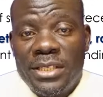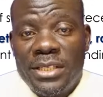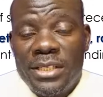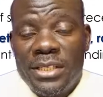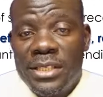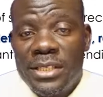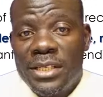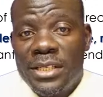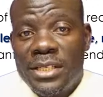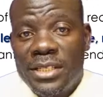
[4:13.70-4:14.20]
the
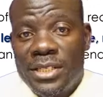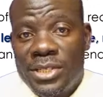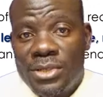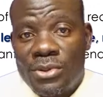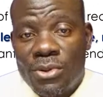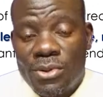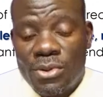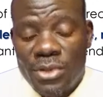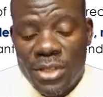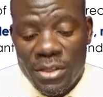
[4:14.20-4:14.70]
things
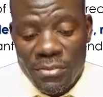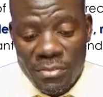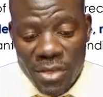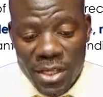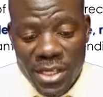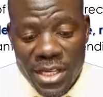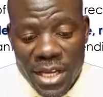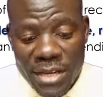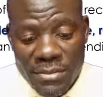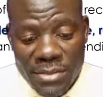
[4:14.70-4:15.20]
or the
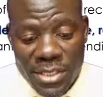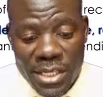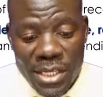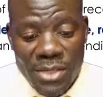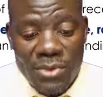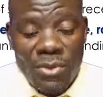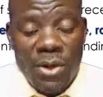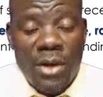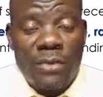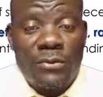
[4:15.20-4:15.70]
mediums
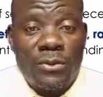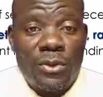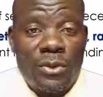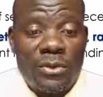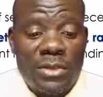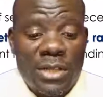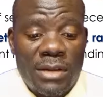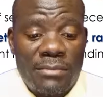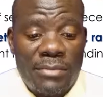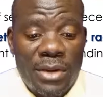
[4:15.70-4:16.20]
that we have
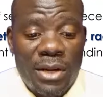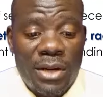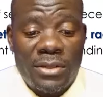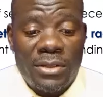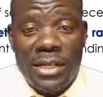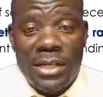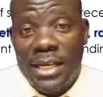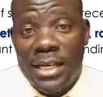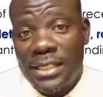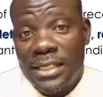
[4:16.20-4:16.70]
talked
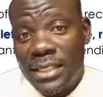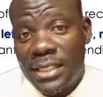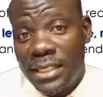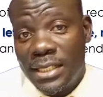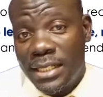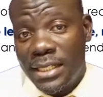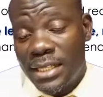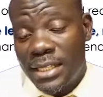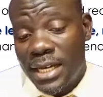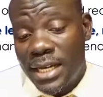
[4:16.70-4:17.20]
about, like the
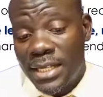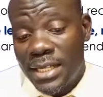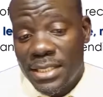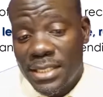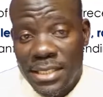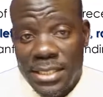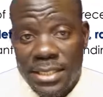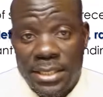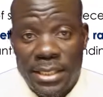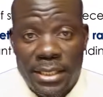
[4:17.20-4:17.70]

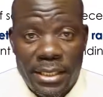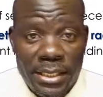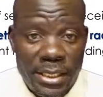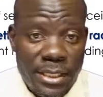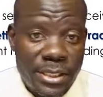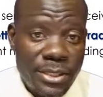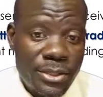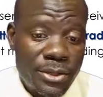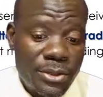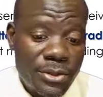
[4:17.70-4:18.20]
letters, the
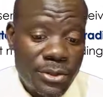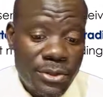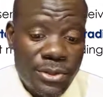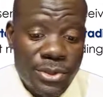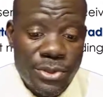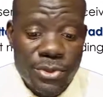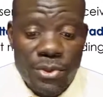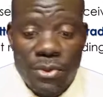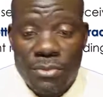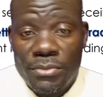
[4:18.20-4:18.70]

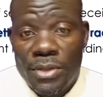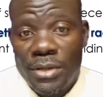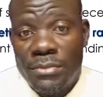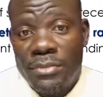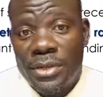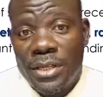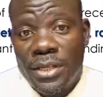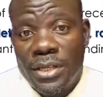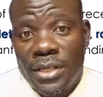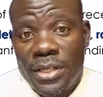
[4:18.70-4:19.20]
radios, or
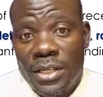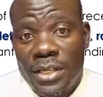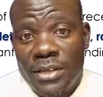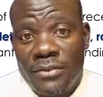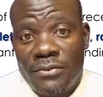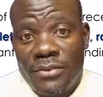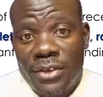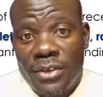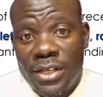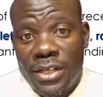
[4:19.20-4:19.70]
maybe
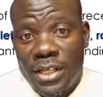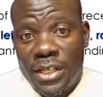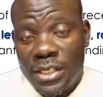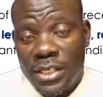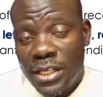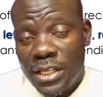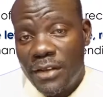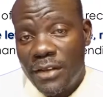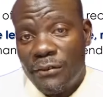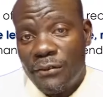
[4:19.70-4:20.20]
even the
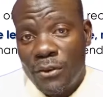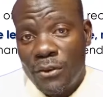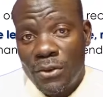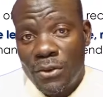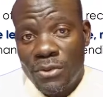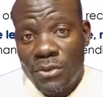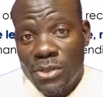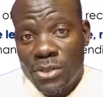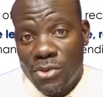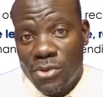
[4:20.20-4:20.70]

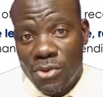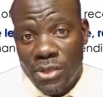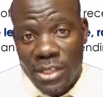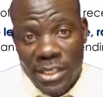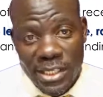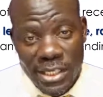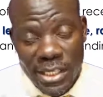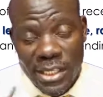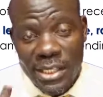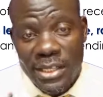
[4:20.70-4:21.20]
telephones or
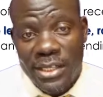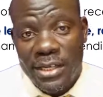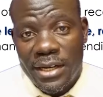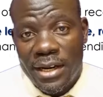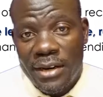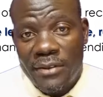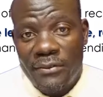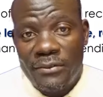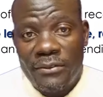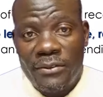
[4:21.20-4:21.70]
the
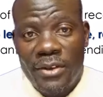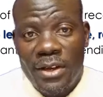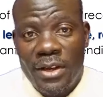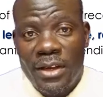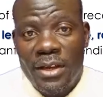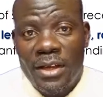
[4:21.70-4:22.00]
telegraph